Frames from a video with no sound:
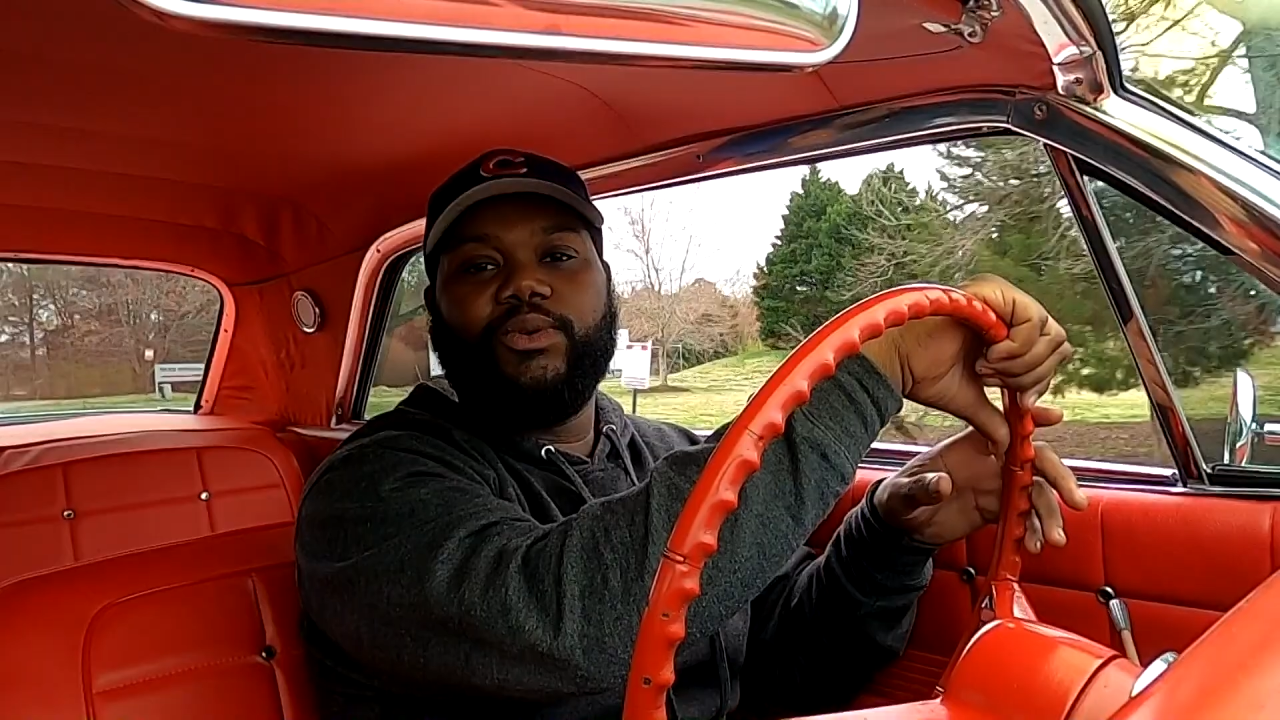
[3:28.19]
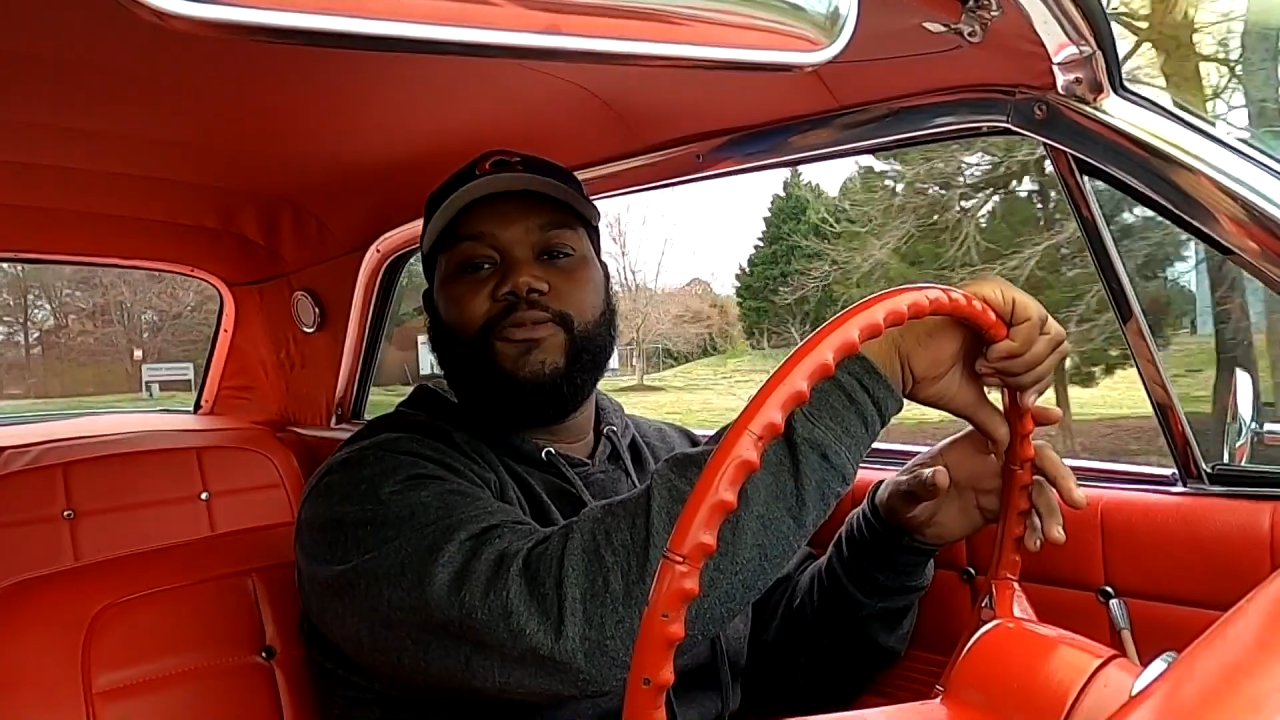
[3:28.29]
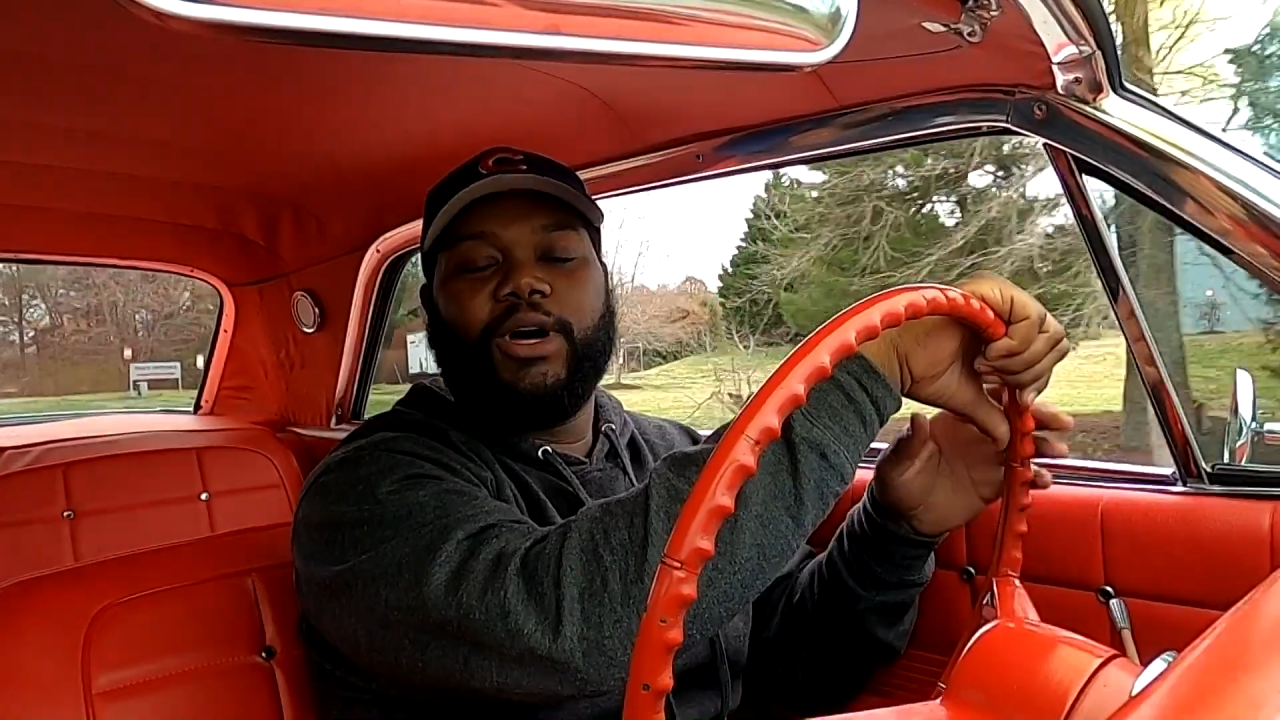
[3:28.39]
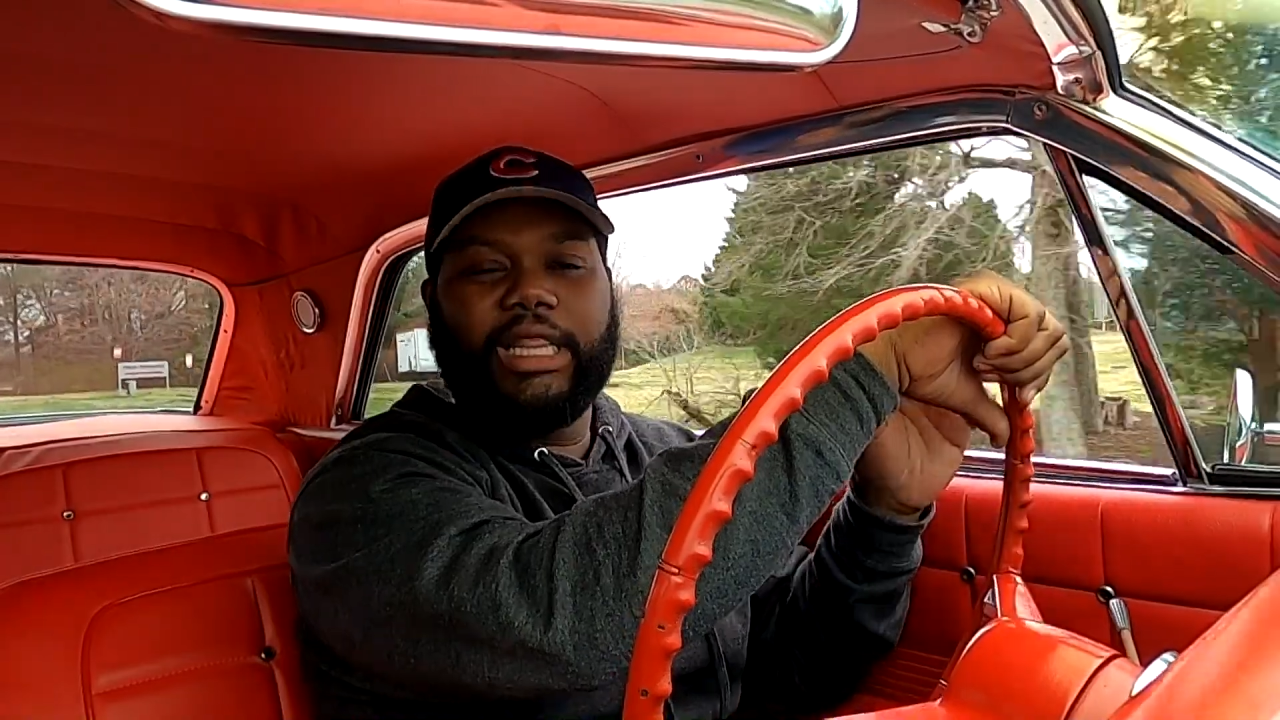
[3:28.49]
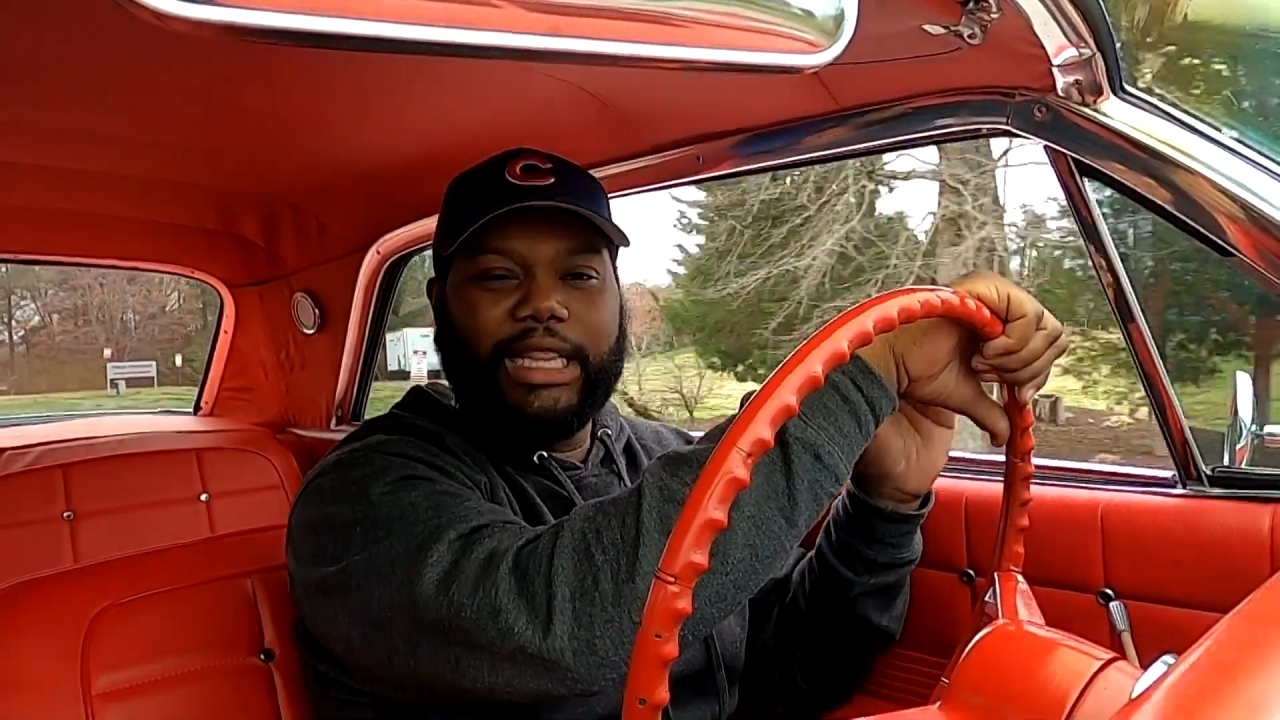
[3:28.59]

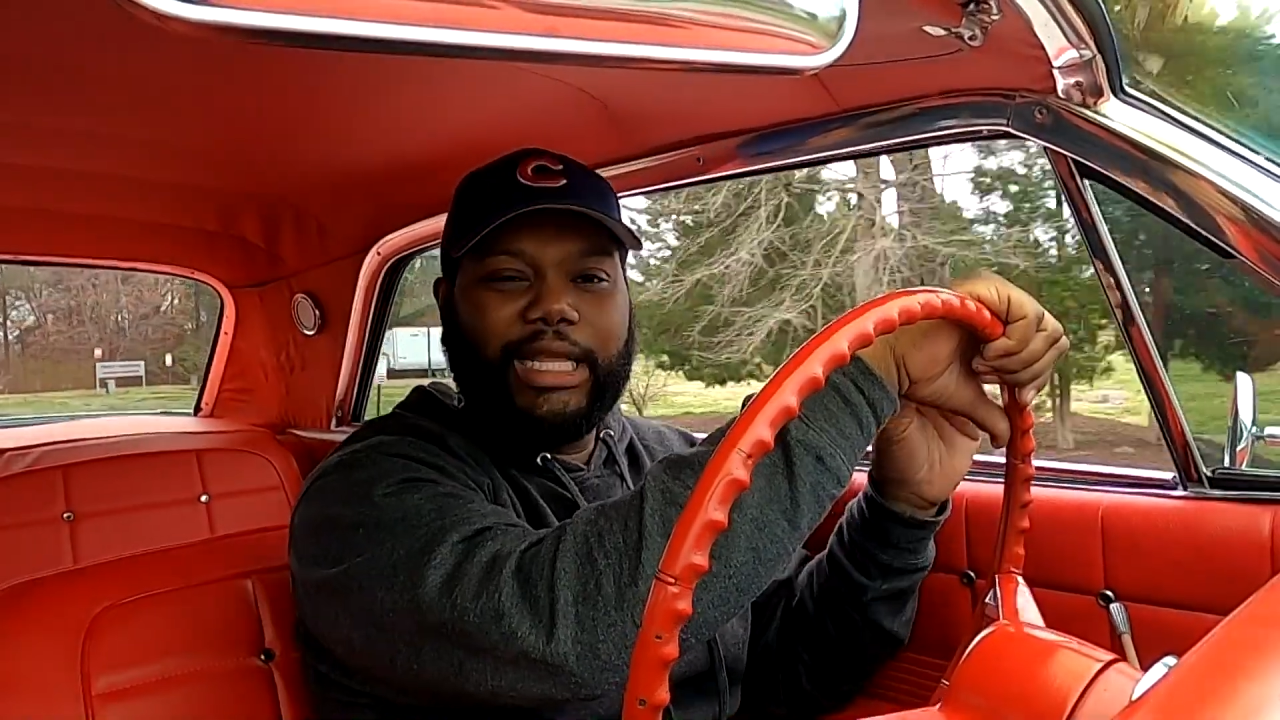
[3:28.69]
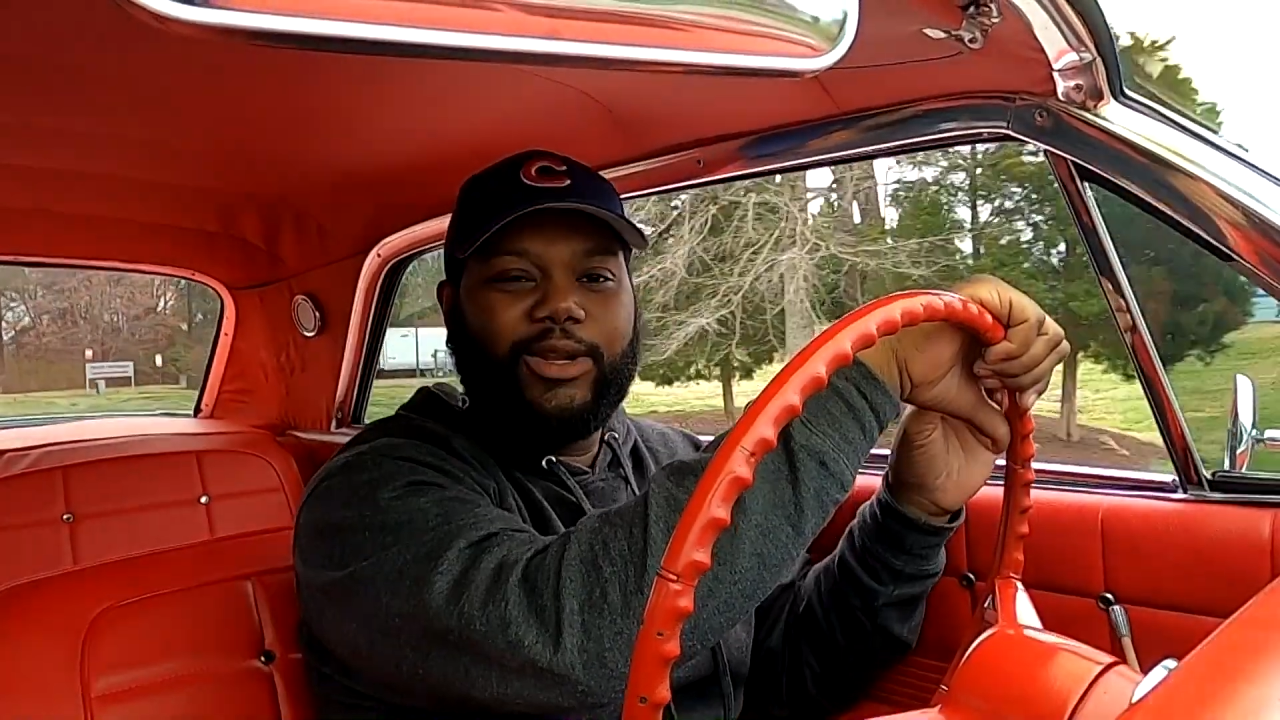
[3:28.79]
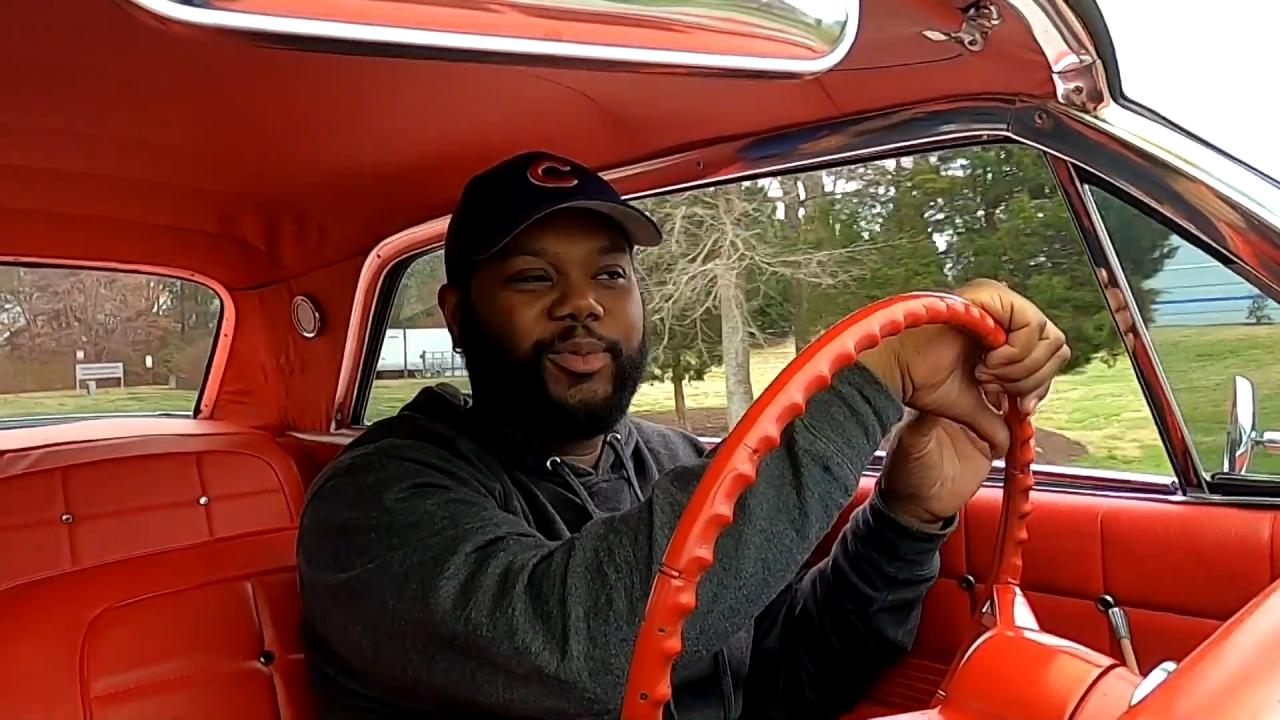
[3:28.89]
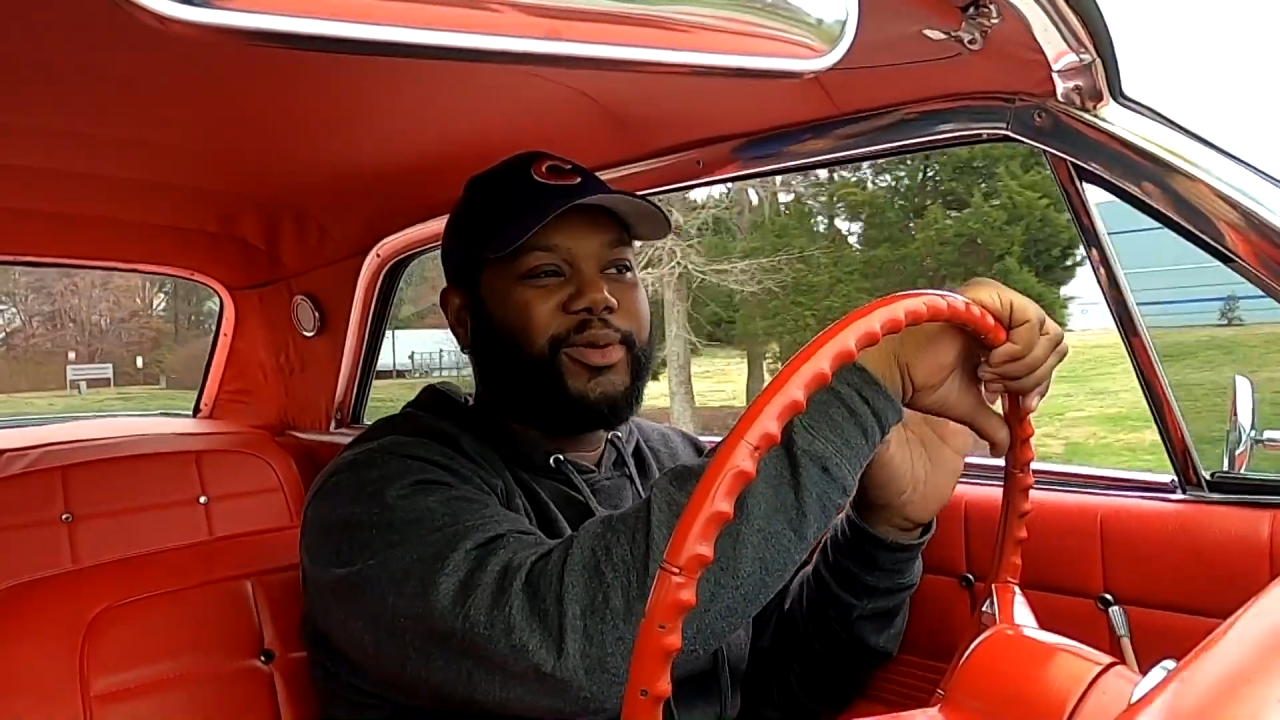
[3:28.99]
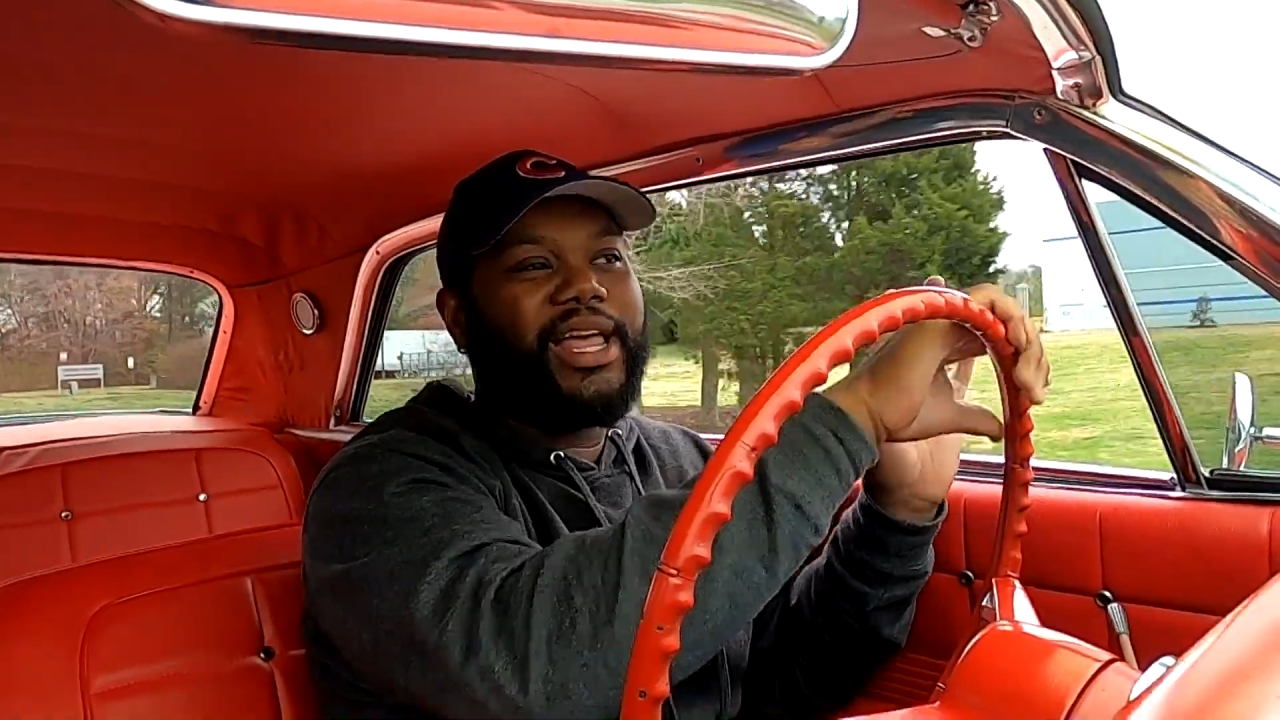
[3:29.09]
a little bit.